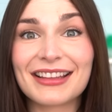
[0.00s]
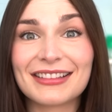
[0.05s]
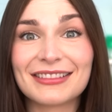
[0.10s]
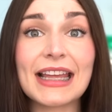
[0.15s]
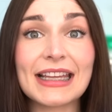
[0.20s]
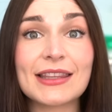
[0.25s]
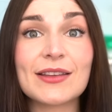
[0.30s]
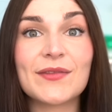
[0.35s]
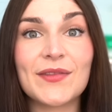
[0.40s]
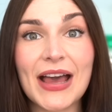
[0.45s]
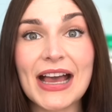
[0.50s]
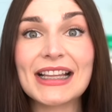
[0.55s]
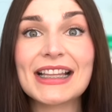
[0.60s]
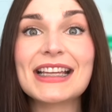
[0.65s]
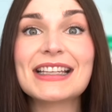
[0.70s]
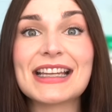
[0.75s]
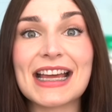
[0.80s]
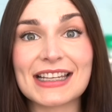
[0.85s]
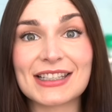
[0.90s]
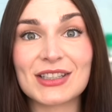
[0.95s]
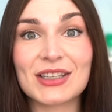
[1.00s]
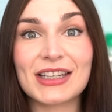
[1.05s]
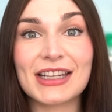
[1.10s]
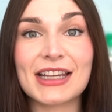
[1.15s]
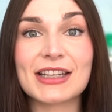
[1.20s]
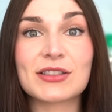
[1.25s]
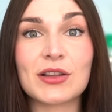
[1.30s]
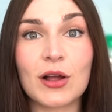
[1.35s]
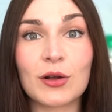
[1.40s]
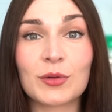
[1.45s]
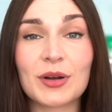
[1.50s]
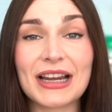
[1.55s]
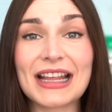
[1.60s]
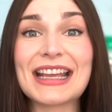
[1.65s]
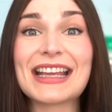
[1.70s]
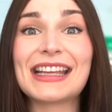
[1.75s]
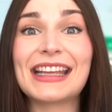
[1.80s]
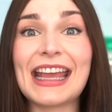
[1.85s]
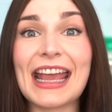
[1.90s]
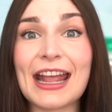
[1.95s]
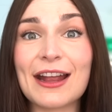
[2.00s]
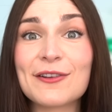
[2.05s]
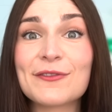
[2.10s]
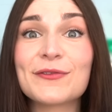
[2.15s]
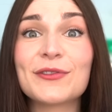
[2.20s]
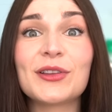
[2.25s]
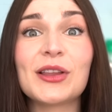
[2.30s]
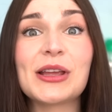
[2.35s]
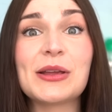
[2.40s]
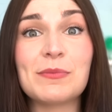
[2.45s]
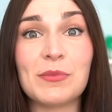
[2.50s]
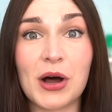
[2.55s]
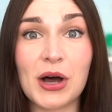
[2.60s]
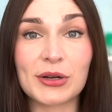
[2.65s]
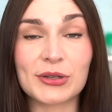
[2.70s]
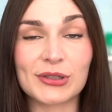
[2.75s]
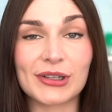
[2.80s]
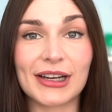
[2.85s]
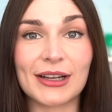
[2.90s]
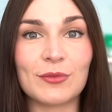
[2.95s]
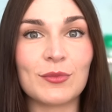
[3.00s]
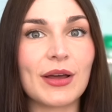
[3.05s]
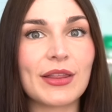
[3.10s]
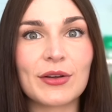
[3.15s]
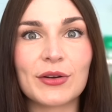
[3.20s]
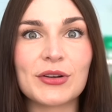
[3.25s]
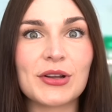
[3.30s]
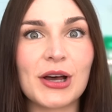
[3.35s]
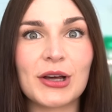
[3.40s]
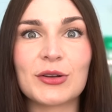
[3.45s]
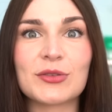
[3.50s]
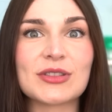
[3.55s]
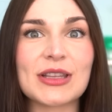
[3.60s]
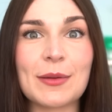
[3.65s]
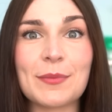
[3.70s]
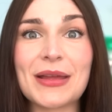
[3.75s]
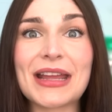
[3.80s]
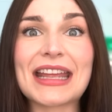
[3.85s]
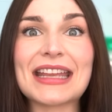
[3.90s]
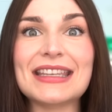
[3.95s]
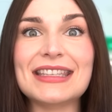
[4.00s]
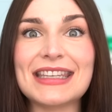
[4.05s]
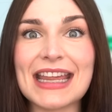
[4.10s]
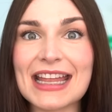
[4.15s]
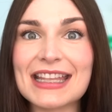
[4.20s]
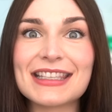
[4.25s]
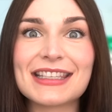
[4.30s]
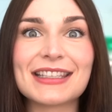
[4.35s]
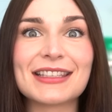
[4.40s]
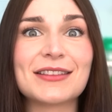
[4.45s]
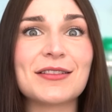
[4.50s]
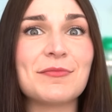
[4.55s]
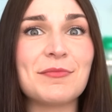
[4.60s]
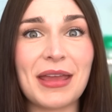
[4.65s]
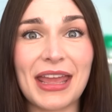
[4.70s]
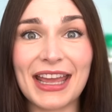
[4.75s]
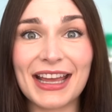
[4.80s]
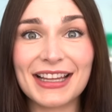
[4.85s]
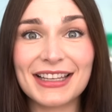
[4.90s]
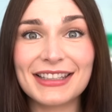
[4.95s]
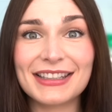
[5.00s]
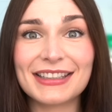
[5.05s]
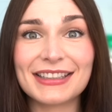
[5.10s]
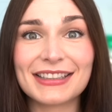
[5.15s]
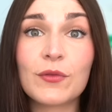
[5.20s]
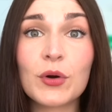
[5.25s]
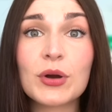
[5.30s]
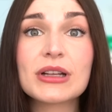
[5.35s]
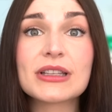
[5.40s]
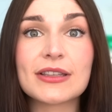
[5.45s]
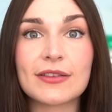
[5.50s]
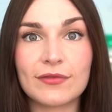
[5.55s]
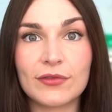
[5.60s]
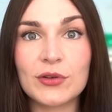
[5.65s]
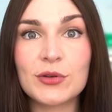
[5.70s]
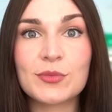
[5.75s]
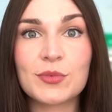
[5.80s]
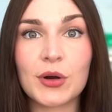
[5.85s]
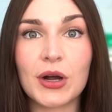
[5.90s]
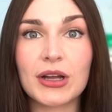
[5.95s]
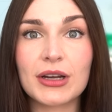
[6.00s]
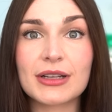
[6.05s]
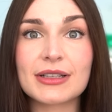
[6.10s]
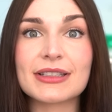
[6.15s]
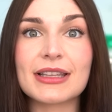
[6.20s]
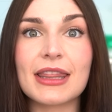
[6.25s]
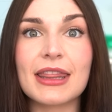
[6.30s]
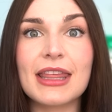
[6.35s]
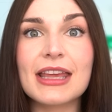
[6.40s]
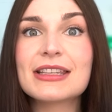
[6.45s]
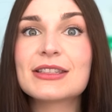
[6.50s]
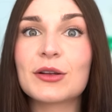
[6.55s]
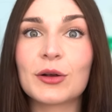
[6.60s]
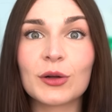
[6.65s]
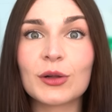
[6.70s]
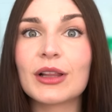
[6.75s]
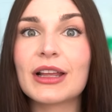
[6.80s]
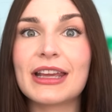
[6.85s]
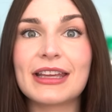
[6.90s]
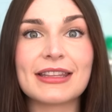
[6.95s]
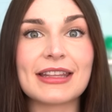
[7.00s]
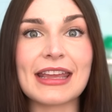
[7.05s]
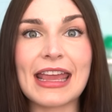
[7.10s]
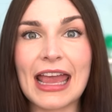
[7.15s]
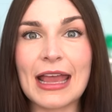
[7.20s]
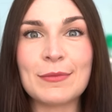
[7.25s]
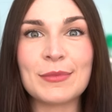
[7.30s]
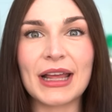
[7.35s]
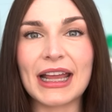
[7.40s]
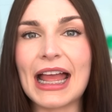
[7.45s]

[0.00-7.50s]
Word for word: Like the fact that Nestle is already carefully monitoring whether or not Ozempic dents demand for its food products this early in the game.